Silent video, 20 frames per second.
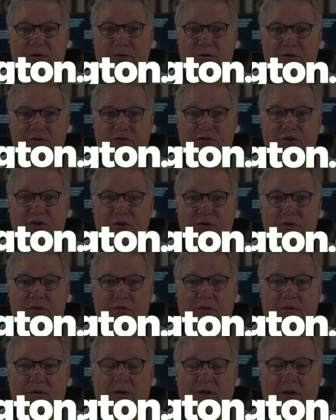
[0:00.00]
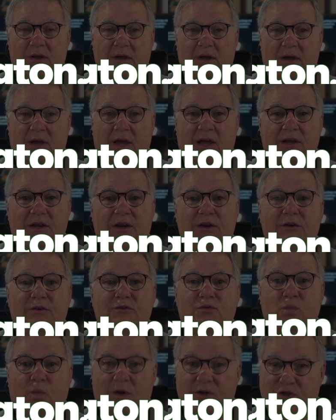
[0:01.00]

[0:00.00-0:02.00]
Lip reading: nearest you. And here's